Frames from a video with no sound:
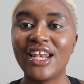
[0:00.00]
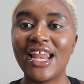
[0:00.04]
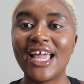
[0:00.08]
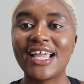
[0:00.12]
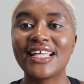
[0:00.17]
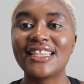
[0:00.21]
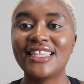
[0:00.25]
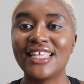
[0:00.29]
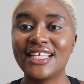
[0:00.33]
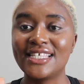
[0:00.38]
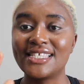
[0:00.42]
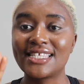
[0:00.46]

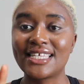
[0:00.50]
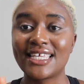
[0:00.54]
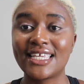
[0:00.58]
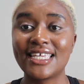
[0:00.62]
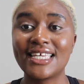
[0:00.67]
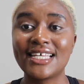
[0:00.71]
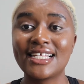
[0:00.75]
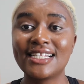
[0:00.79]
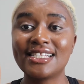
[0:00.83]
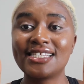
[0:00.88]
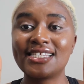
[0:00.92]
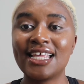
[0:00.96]
like the
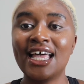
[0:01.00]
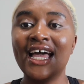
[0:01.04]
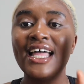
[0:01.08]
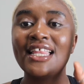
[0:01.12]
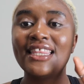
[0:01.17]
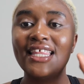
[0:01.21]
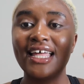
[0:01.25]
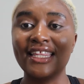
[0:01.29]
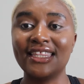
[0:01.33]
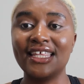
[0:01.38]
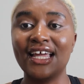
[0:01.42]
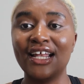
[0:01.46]
skills
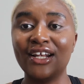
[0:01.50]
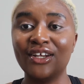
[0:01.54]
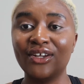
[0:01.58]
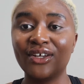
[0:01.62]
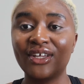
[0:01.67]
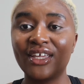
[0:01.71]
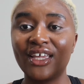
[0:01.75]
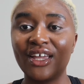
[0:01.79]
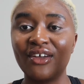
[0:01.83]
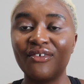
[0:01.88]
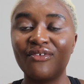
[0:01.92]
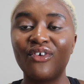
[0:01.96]
that they're
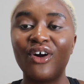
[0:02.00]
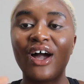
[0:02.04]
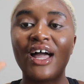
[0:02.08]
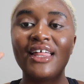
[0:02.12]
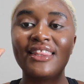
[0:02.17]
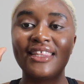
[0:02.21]
looking for